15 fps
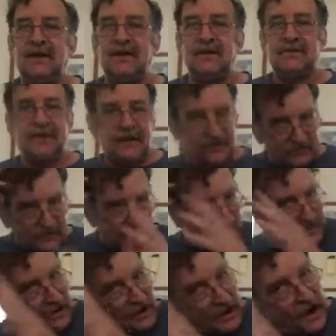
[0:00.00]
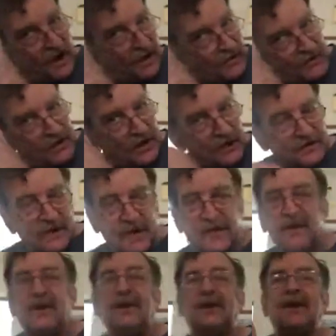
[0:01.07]
It appears to be stuck hair and shit like that. It
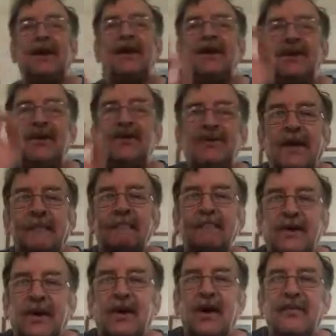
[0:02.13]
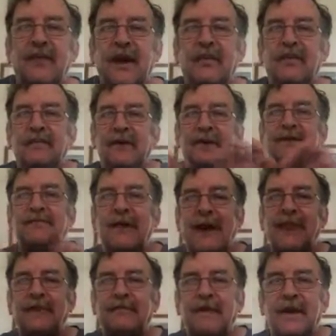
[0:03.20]
doesn't look like a Q-tip put it on there with a big
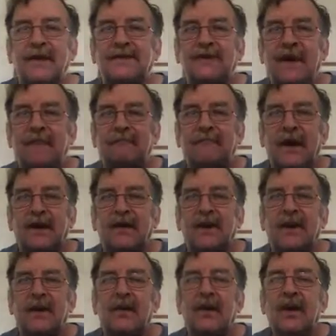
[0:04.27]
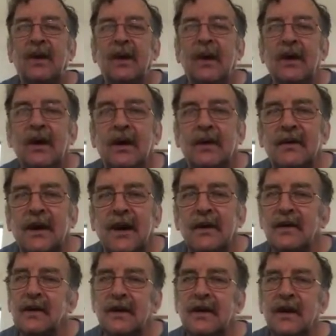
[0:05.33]
smiley face saying, fuck you.
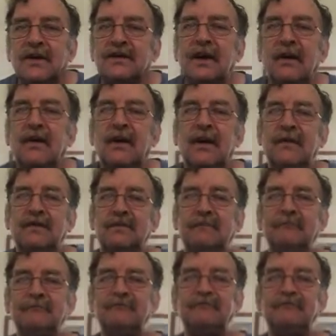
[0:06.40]
Okay? That's not what happened.